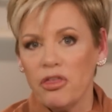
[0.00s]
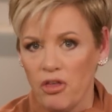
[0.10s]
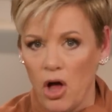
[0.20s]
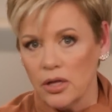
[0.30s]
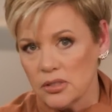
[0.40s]

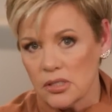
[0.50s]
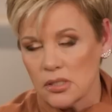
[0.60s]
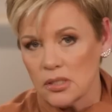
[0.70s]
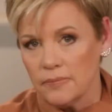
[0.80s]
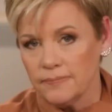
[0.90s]

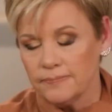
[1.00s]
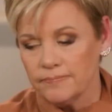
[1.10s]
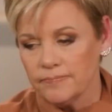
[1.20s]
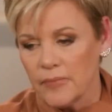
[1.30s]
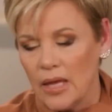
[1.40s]
thoughts,
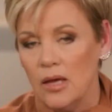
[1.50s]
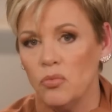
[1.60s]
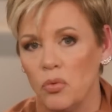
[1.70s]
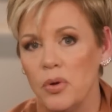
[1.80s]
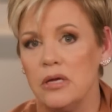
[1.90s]
it
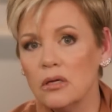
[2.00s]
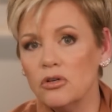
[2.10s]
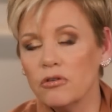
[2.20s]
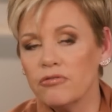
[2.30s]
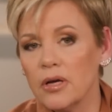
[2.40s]
will weaken
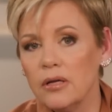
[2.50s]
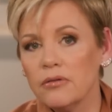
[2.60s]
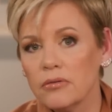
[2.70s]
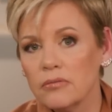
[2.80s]
your faith.